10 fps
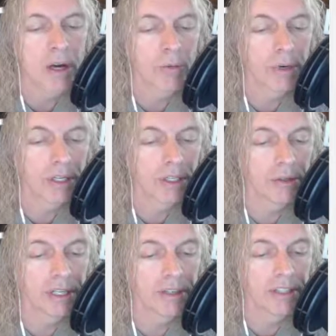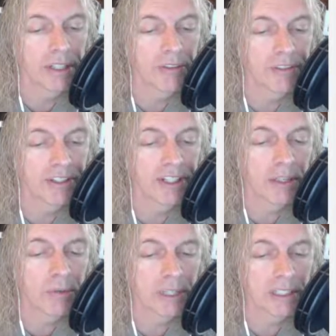We're going to go down here. If you
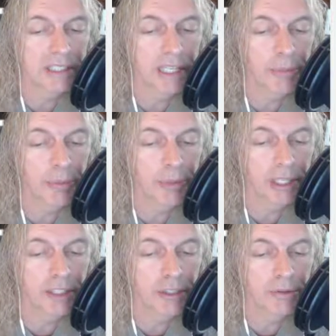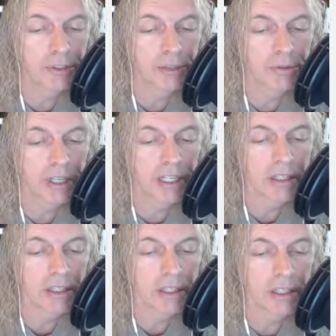didn't want sample page, you would just right
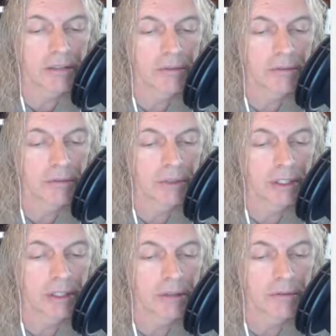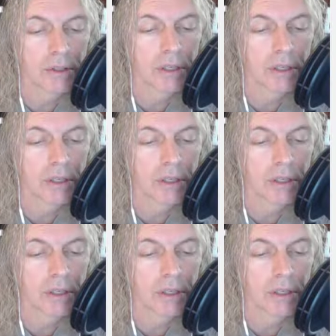click on, where'd it go?